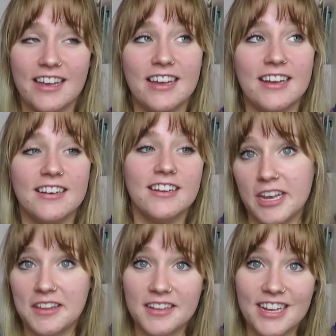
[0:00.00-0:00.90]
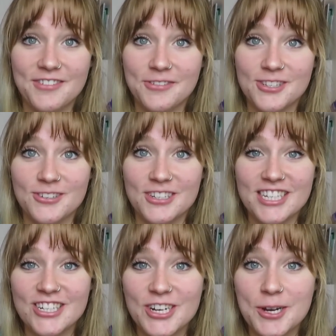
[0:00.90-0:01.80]
and day in the life of a
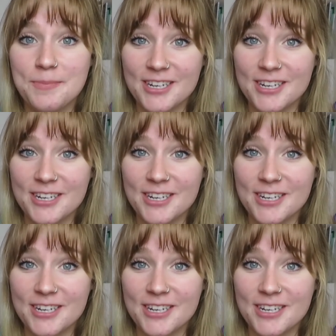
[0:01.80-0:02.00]
student teacher,